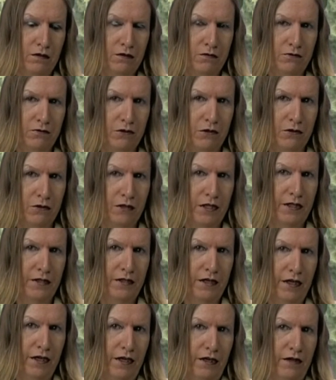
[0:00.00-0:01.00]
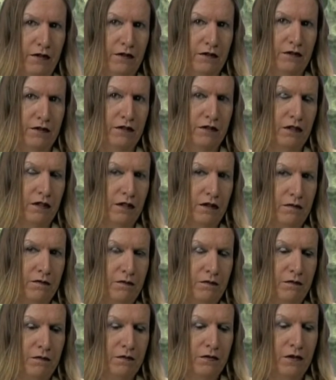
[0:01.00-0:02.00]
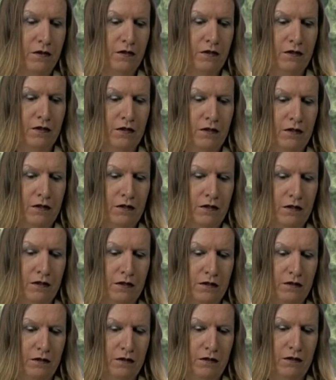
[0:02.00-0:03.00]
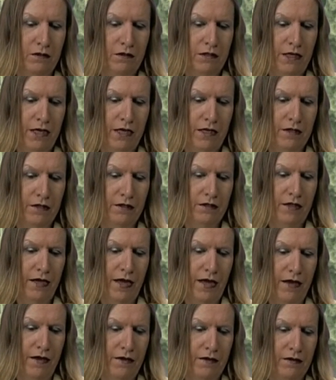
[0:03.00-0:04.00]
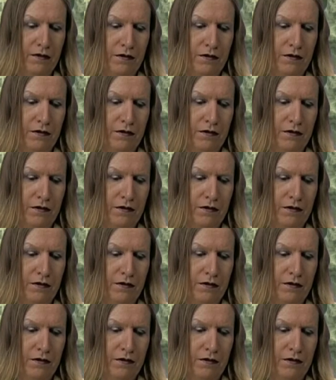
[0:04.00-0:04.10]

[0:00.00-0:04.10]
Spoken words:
flew in there and created that.